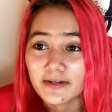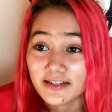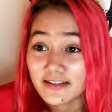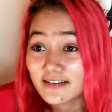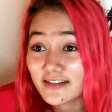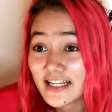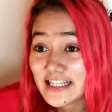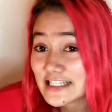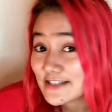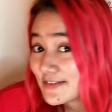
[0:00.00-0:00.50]
but
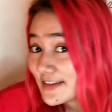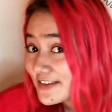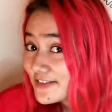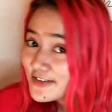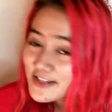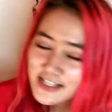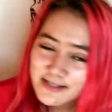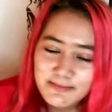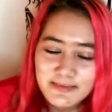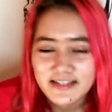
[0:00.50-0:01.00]
that's what
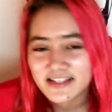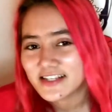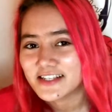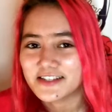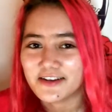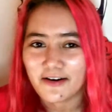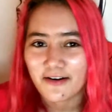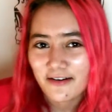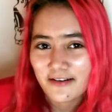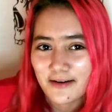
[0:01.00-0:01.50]
Christmas
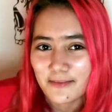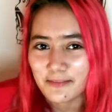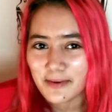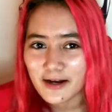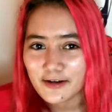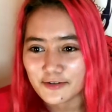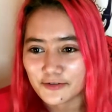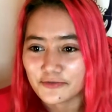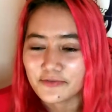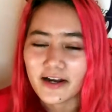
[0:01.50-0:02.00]
is all
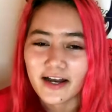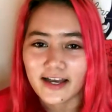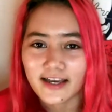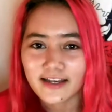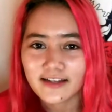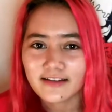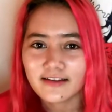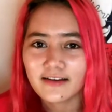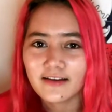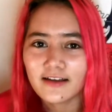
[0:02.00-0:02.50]
about,
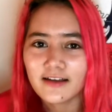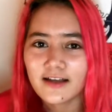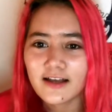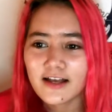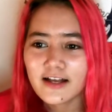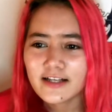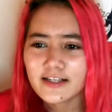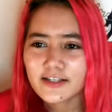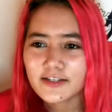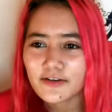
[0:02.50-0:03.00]
right?
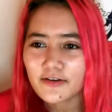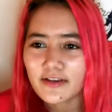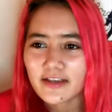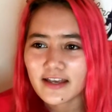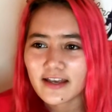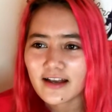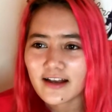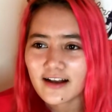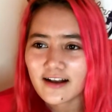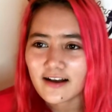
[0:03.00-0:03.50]
So
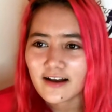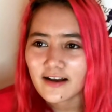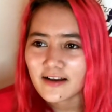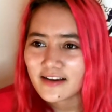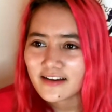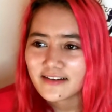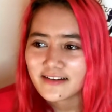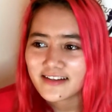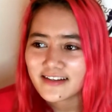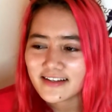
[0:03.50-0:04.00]
yeah,
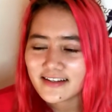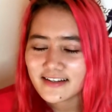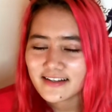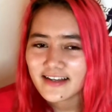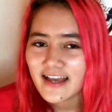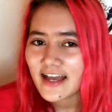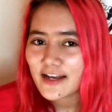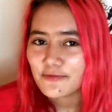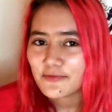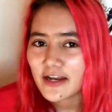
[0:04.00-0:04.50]

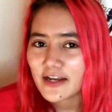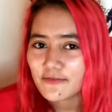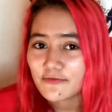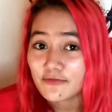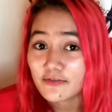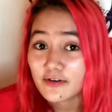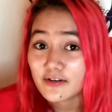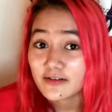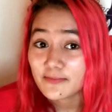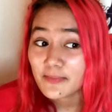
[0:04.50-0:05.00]
can't wait
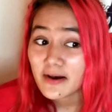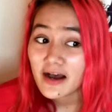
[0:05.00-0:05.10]
for